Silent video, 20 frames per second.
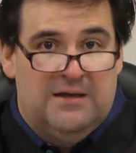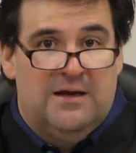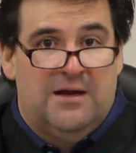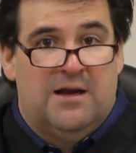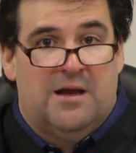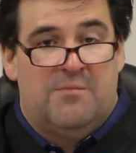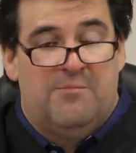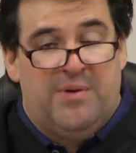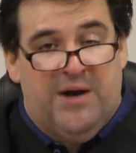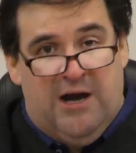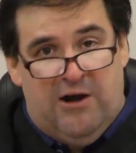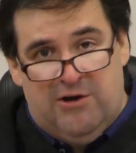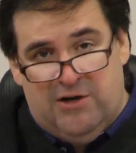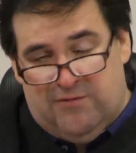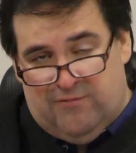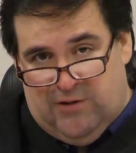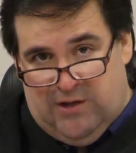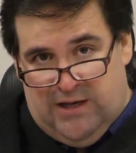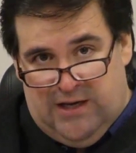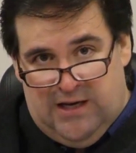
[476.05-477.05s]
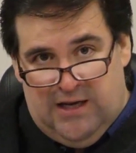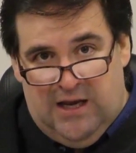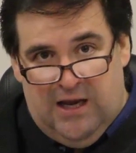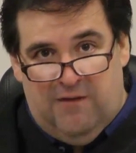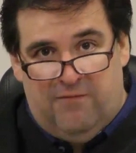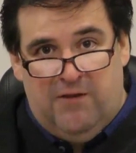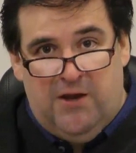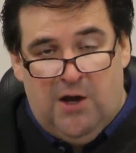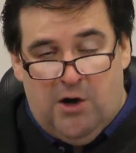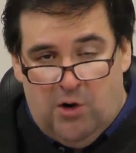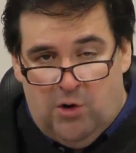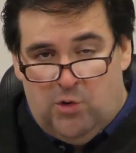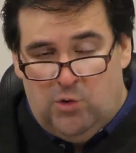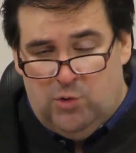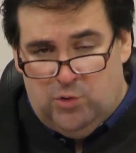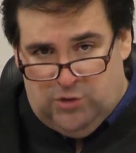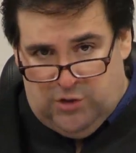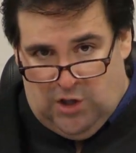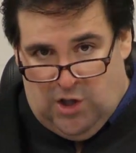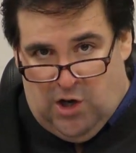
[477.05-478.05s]
Comparatively, in the
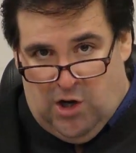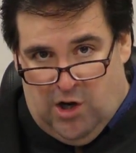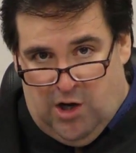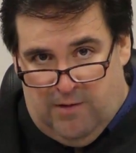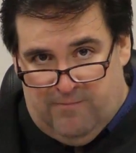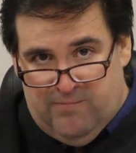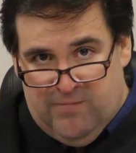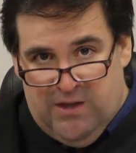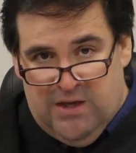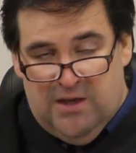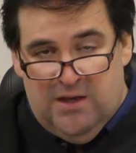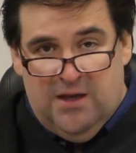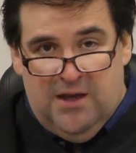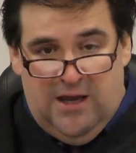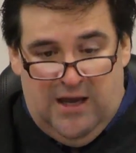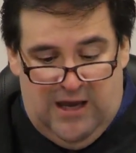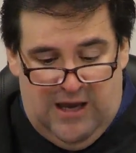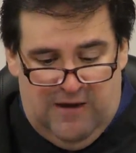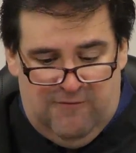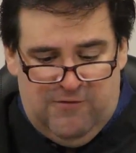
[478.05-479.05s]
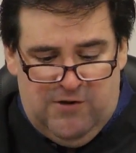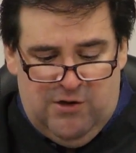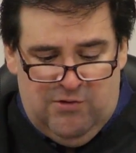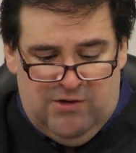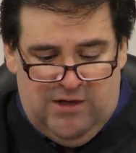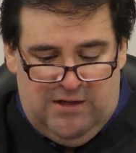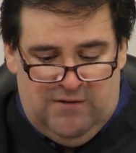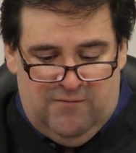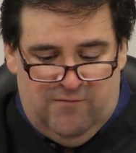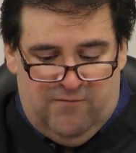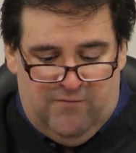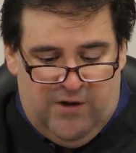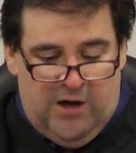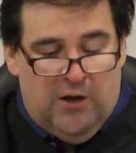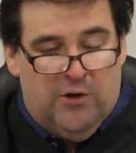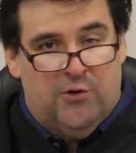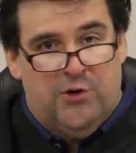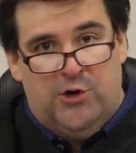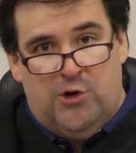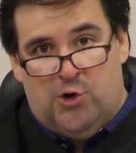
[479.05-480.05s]
old law, if you didn't
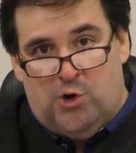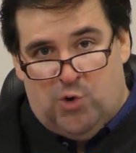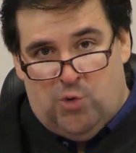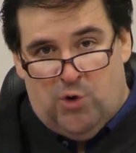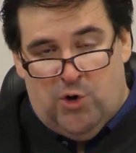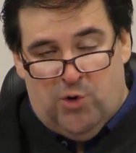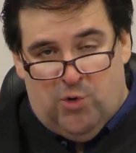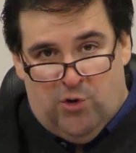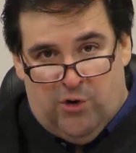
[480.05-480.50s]
follow your court